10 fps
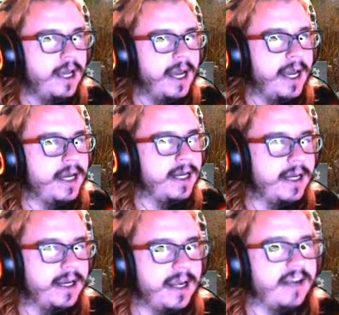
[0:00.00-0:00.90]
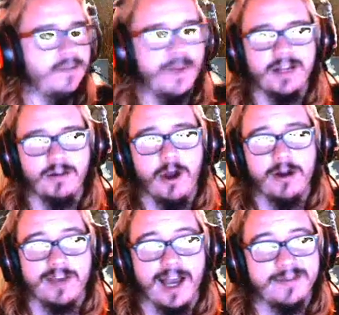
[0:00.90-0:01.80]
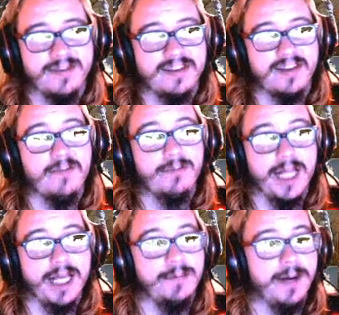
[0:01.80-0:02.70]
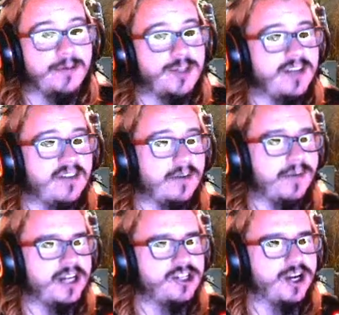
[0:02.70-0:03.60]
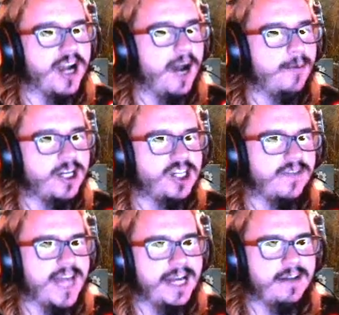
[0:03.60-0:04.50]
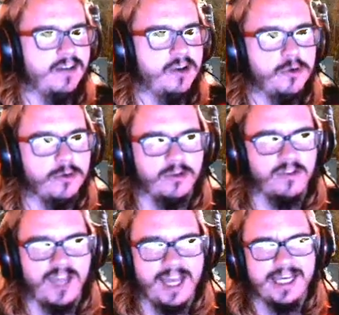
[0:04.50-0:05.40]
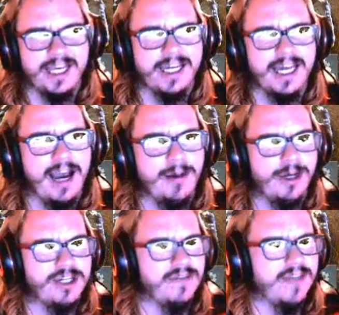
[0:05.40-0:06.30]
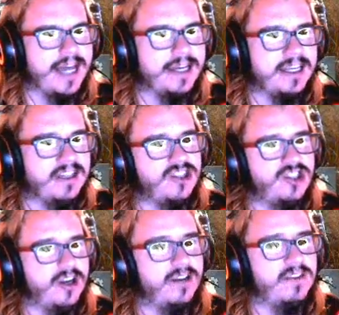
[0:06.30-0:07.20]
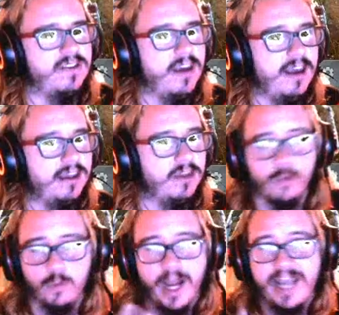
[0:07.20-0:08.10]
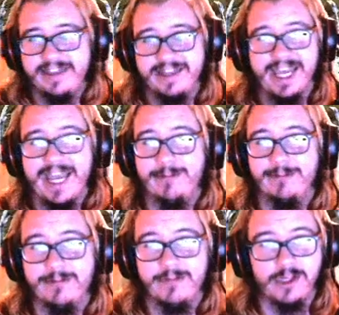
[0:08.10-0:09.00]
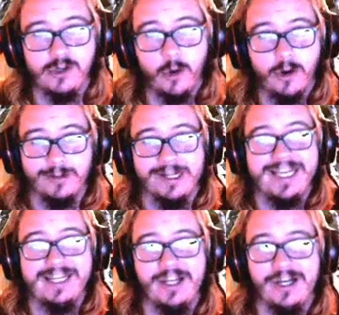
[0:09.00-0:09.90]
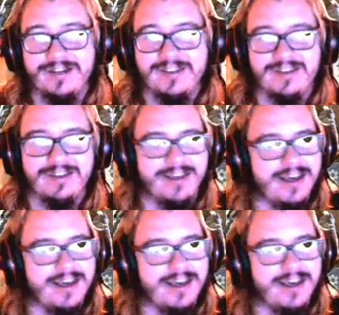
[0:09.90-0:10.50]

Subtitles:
And it's been a long time since I've played PUBG, so I'm not sure how much of that is Google Stadia and how much of that is just the way the game normally looks.